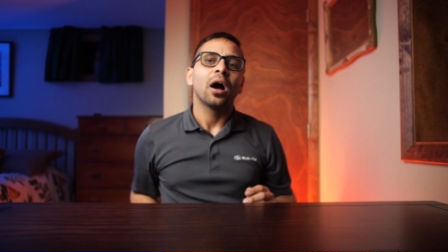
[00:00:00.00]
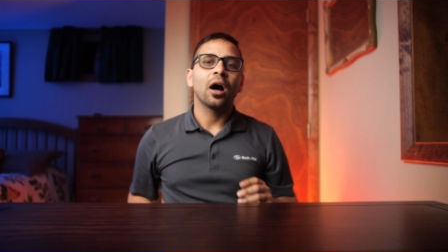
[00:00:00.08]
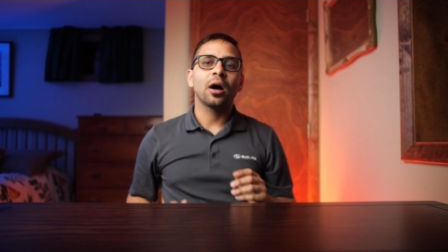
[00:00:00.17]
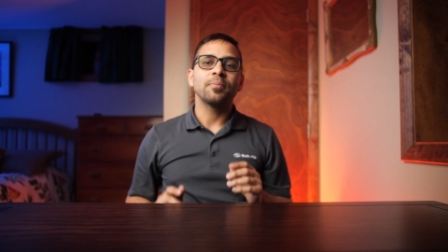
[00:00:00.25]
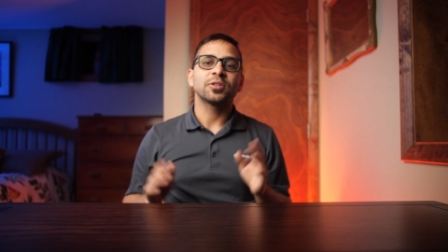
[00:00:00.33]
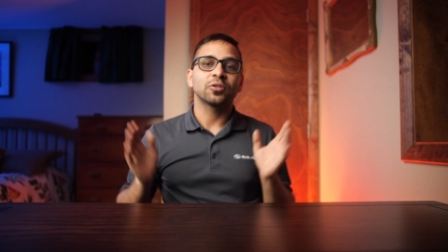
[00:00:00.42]

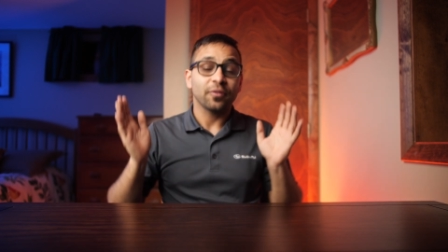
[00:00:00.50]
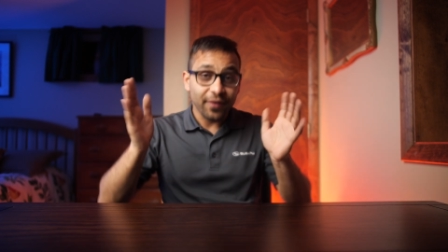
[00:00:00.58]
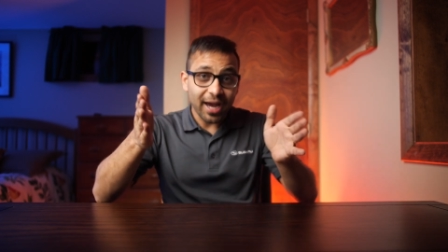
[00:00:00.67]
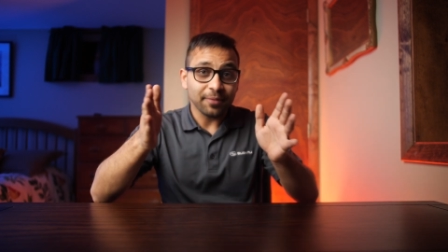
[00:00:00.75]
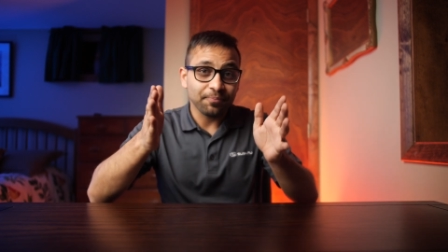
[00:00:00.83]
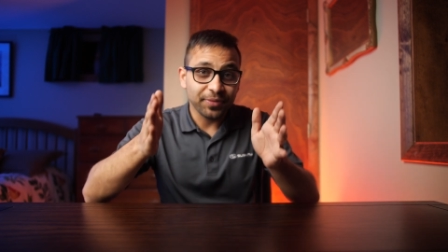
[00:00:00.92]
Um, so the
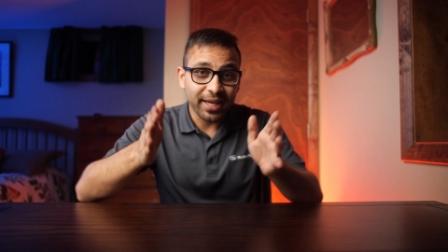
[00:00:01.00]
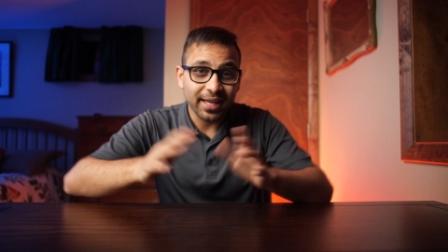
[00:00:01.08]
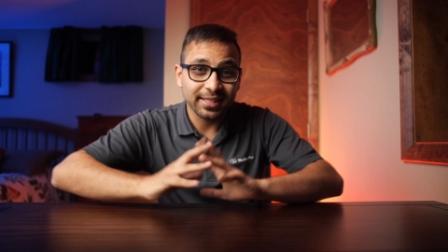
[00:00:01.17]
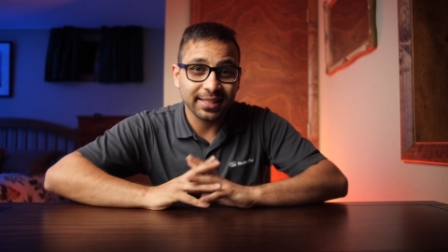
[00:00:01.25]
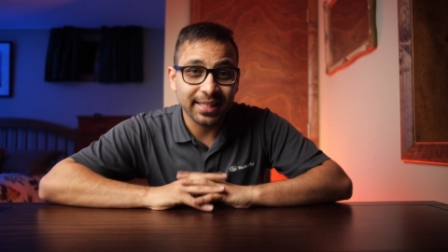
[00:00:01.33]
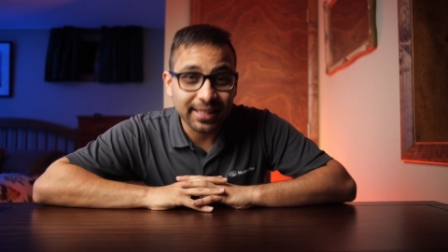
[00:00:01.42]
fact
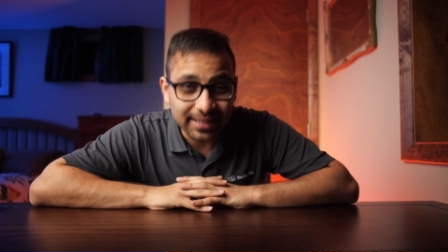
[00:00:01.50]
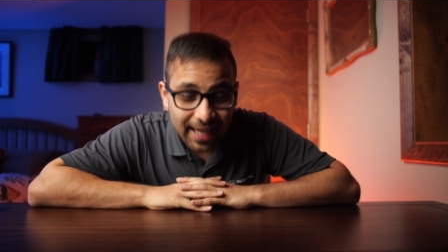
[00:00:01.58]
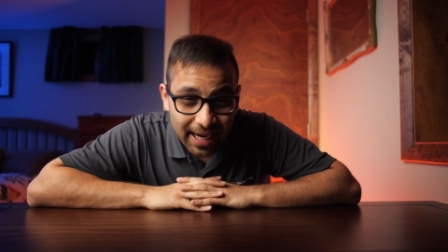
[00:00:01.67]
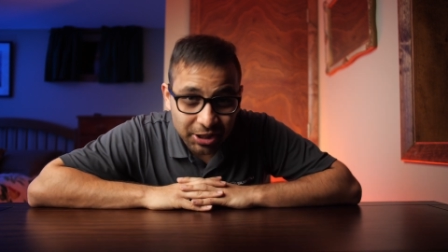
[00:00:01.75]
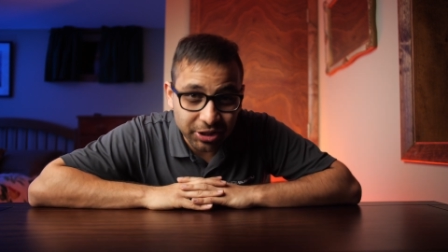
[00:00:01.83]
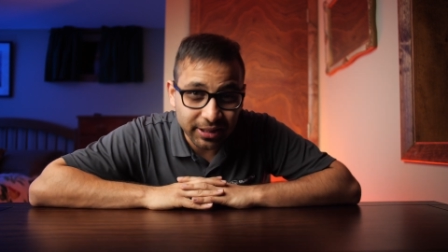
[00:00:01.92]
that it's
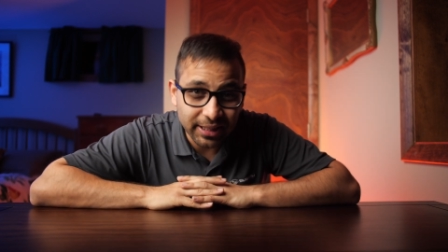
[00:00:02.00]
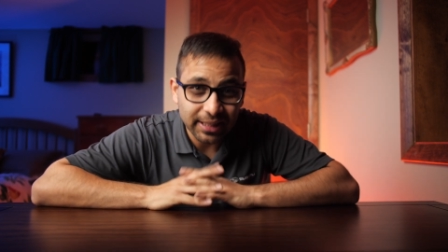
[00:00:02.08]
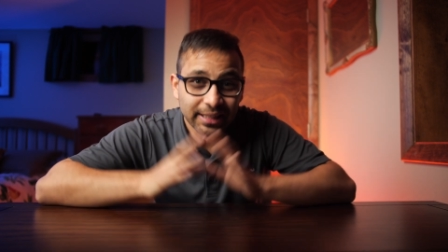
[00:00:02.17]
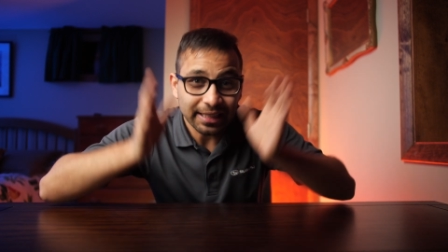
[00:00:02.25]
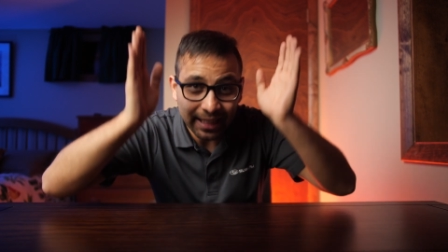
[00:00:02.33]
actually in